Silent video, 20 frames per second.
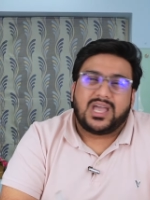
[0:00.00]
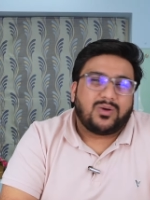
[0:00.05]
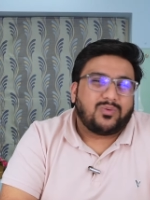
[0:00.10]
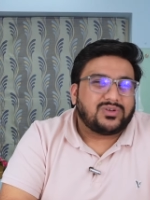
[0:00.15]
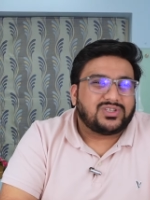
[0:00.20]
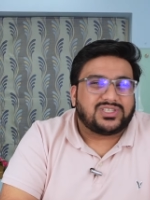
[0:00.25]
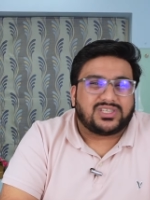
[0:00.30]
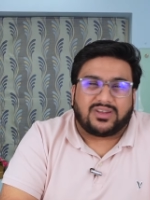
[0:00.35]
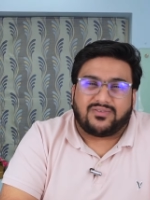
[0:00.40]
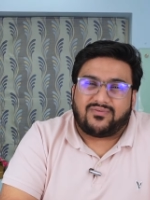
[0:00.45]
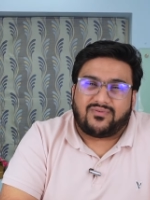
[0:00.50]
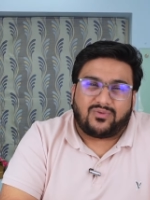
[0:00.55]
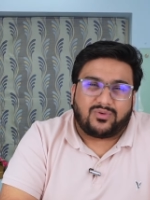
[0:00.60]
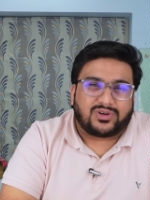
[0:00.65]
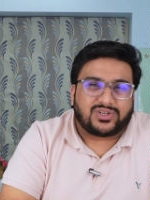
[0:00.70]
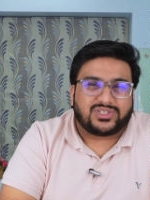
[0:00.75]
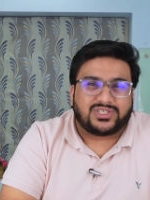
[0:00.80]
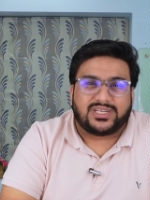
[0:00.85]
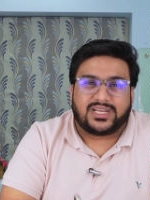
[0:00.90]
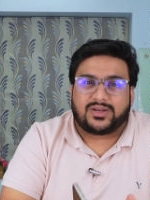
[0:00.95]
Which is
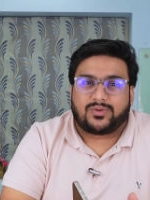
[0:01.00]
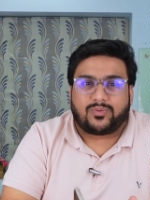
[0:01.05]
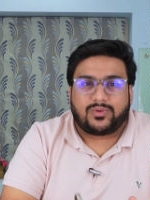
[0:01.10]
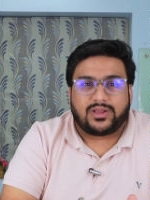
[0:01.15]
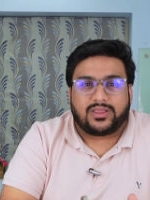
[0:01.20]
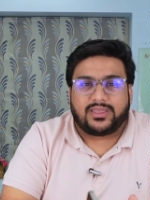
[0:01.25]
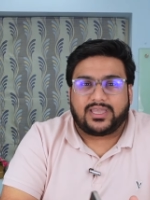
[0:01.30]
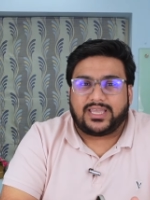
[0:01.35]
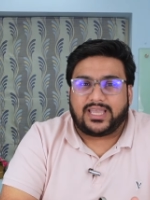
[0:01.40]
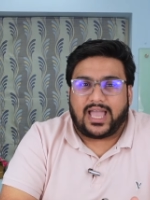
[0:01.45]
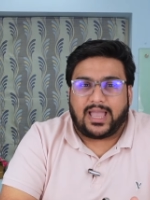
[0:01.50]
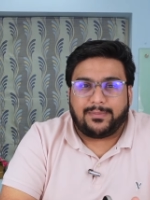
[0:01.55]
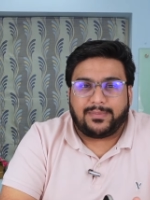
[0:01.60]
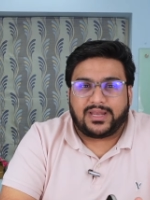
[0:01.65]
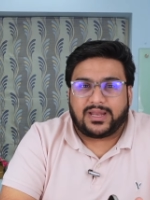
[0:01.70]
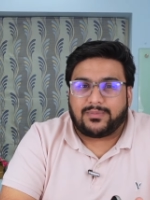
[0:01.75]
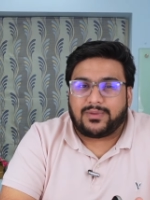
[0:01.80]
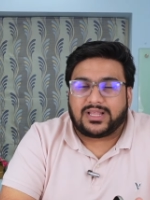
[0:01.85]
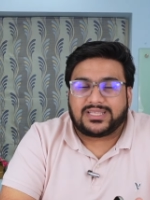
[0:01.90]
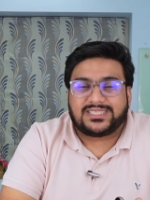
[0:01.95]
unfortunate, really. I
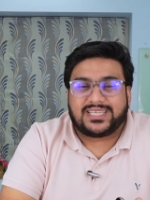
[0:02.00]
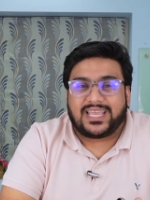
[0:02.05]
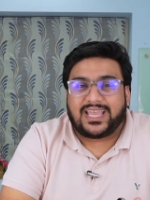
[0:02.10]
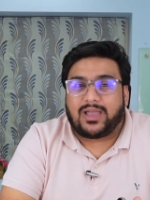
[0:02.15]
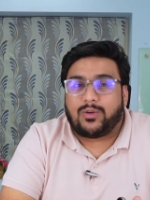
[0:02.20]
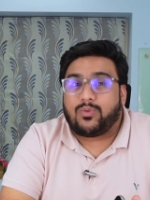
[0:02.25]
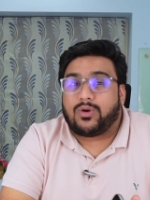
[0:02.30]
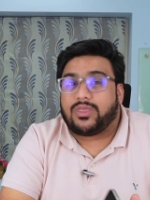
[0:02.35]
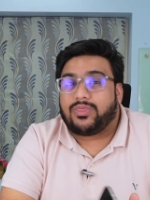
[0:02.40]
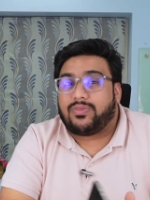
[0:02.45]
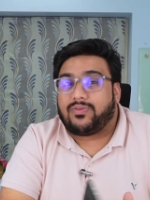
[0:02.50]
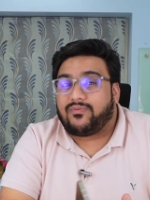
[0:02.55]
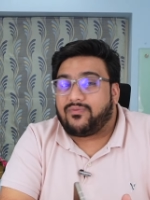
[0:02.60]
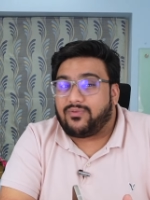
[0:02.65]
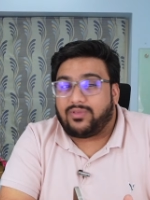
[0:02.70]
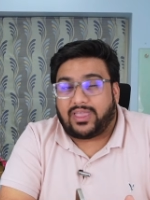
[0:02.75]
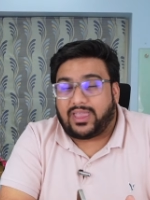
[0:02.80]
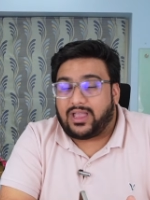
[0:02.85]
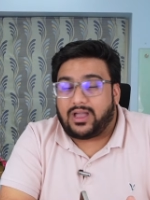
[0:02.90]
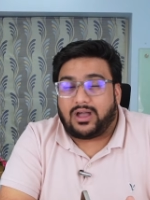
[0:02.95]
mean, I'm not saying I want
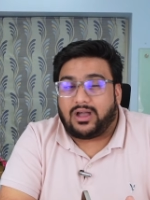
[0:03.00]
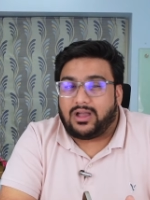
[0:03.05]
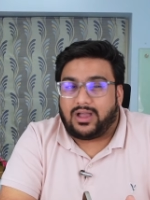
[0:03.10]
like